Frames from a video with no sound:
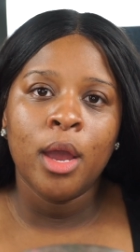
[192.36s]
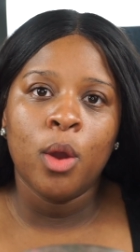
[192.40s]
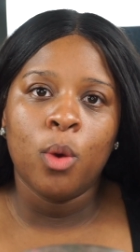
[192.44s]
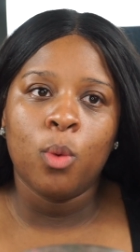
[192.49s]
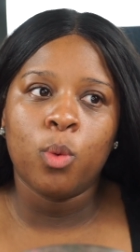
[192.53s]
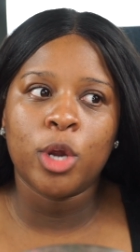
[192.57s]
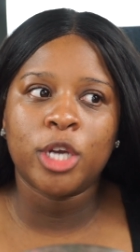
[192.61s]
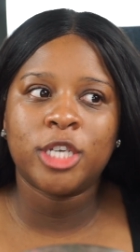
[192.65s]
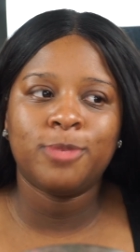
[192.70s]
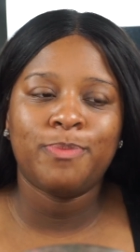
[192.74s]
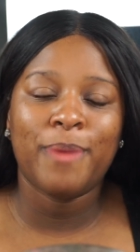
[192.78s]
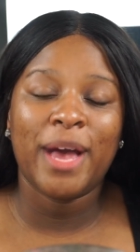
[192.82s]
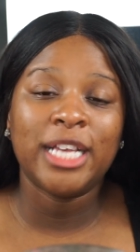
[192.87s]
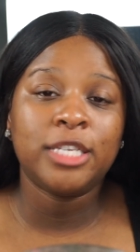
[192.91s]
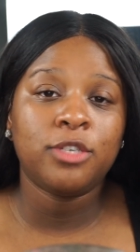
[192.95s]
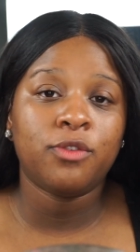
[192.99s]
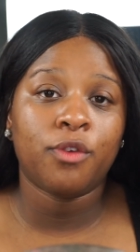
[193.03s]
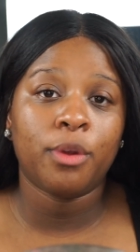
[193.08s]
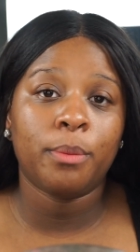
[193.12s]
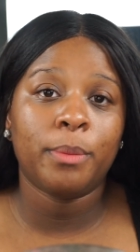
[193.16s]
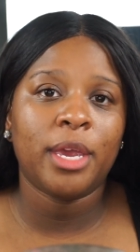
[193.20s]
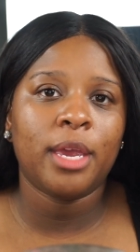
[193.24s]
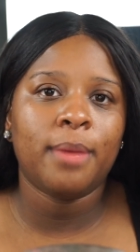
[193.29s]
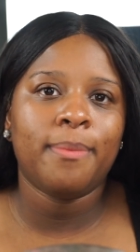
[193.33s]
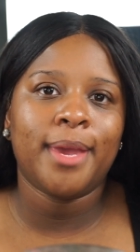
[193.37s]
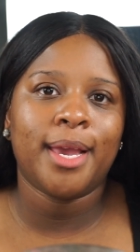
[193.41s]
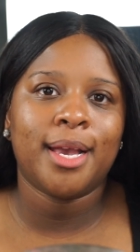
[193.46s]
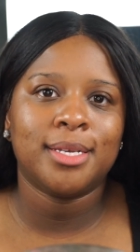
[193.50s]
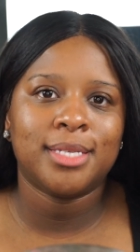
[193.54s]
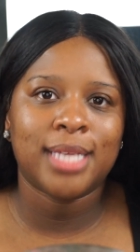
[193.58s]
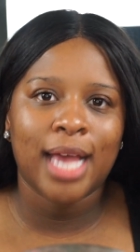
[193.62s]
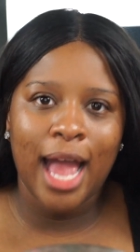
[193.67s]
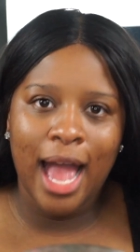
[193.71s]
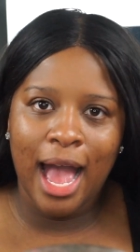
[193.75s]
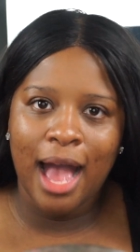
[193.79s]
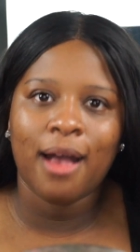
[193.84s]
works best for me
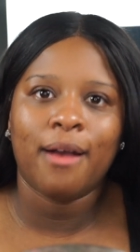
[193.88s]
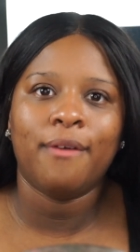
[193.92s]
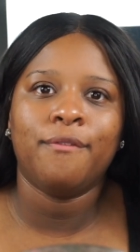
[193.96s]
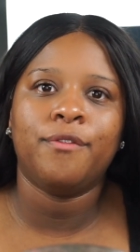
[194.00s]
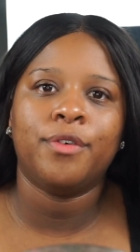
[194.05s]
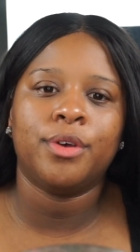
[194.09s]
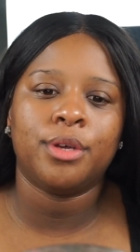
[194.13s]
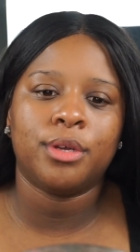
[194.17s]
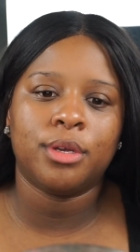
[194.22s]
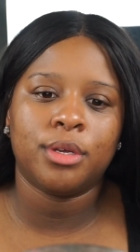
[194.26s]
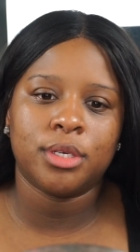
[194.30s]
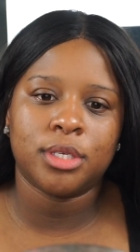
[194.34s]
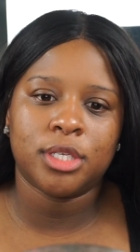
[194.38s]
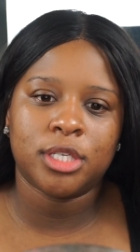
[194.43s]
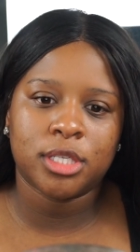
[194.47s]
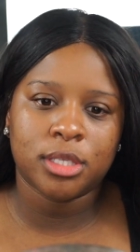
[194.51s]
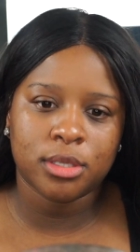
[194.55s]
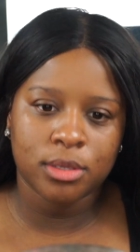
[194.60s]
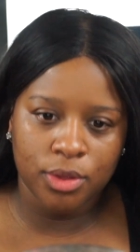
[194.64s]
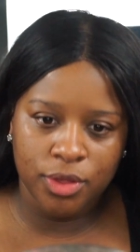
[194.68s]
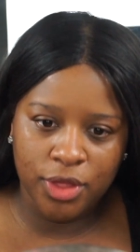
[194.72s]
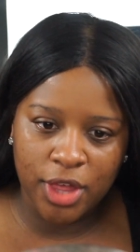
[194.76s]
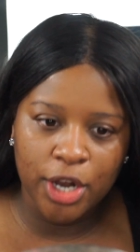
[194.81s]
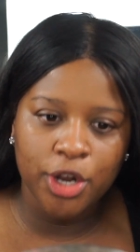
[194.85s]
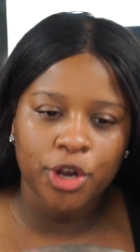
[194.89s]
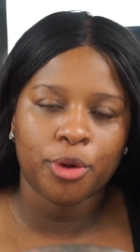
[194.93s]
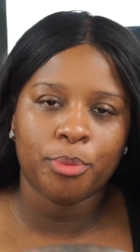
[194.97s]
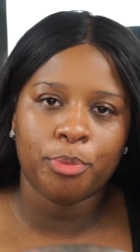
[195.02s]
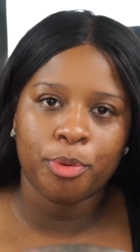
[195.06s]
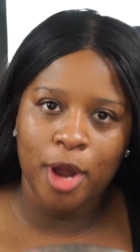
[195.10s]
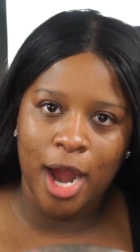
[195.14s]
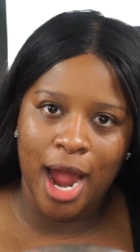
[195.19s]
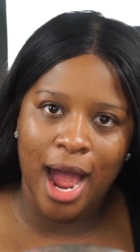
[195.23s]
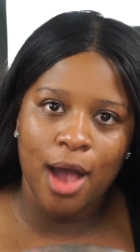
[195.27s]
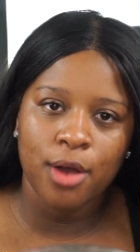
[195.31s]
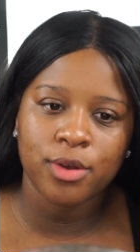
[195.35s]
because I have thinner
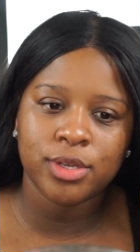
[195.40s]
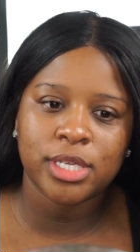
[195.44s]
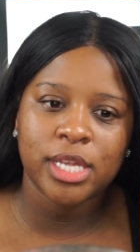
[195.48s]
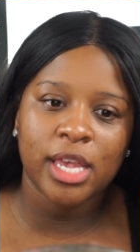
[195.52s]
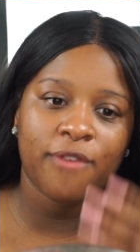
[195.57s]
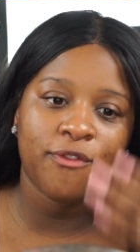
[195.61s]
brows.